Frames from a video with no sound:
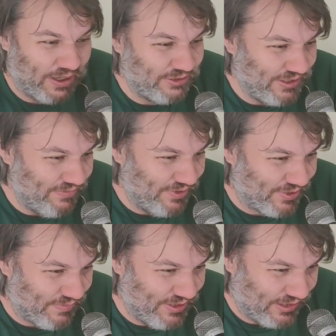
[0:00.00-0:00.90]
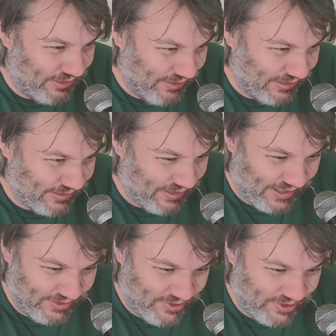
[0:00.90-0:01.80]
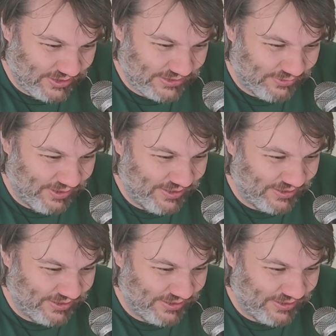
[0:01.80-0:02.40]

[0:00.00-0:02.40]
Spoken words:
I'm just having a look. I mean, I'm just looking at some of the other cars around